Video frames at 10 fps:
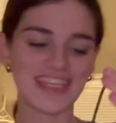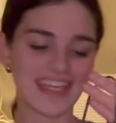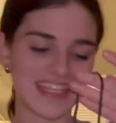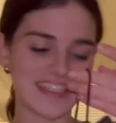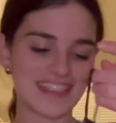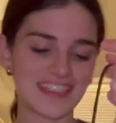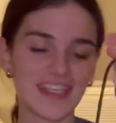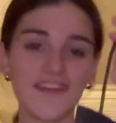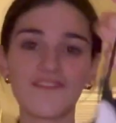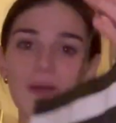is
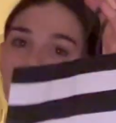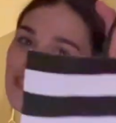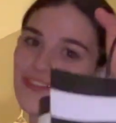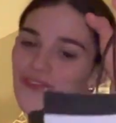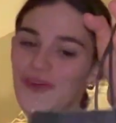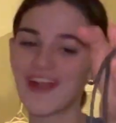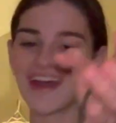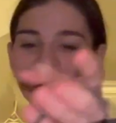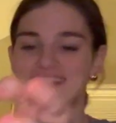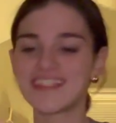from Sephora.
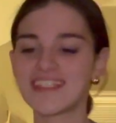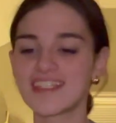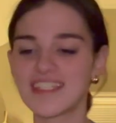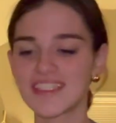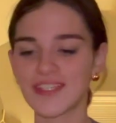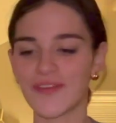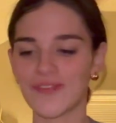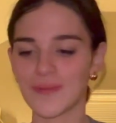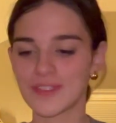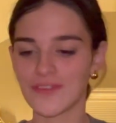So
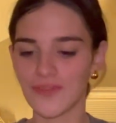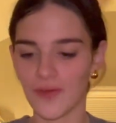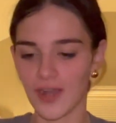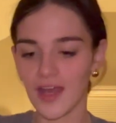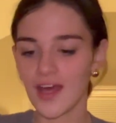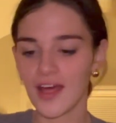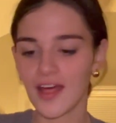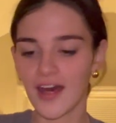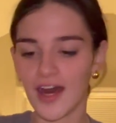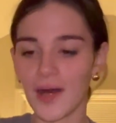from Sephora,
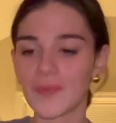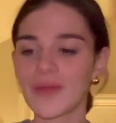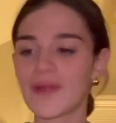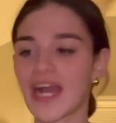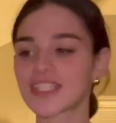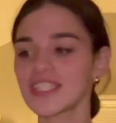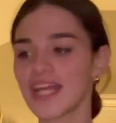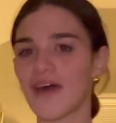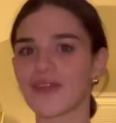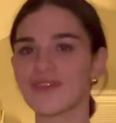um, they were actually
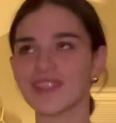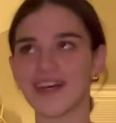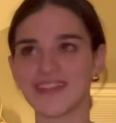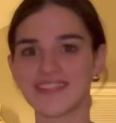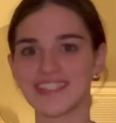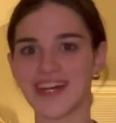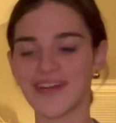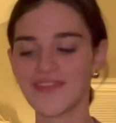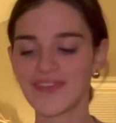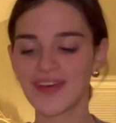out of a lot of stuff,
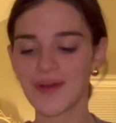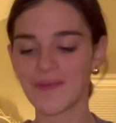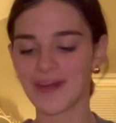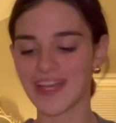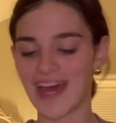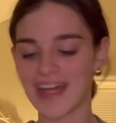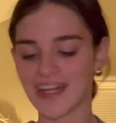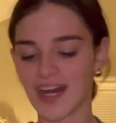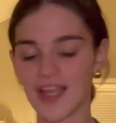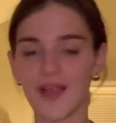but I
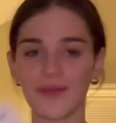got a